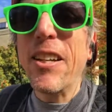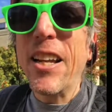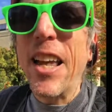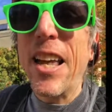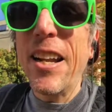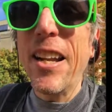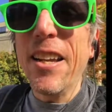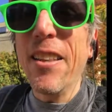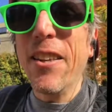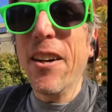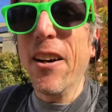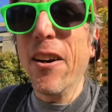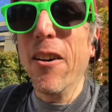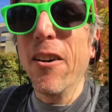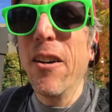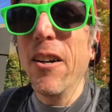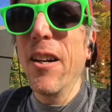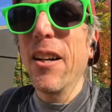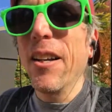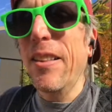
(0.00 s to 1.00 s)
Haney their
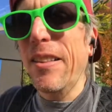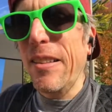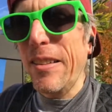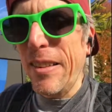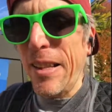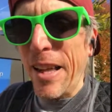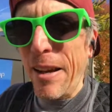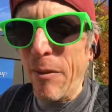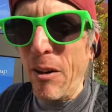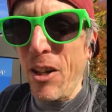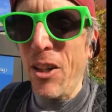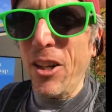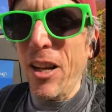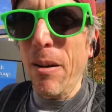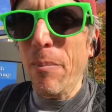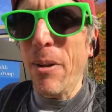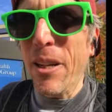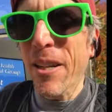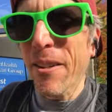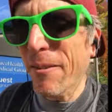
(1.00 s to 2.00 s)
lightweight
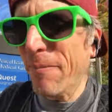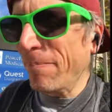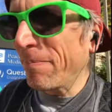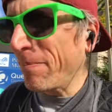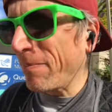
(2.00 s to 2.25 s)
champion.